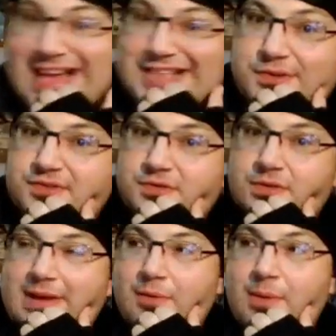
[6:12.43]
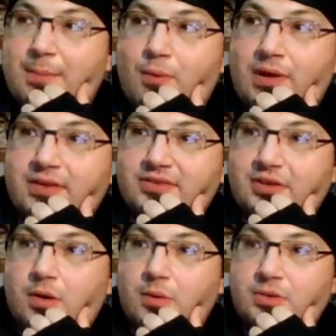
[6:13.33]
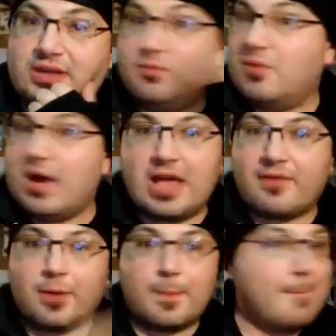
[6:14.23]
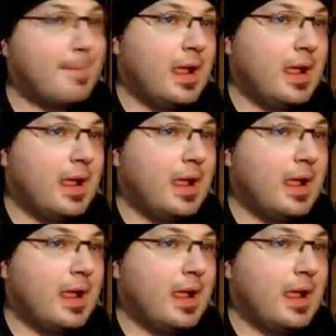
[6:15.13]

asshole to him at one point. So it's like, whatever.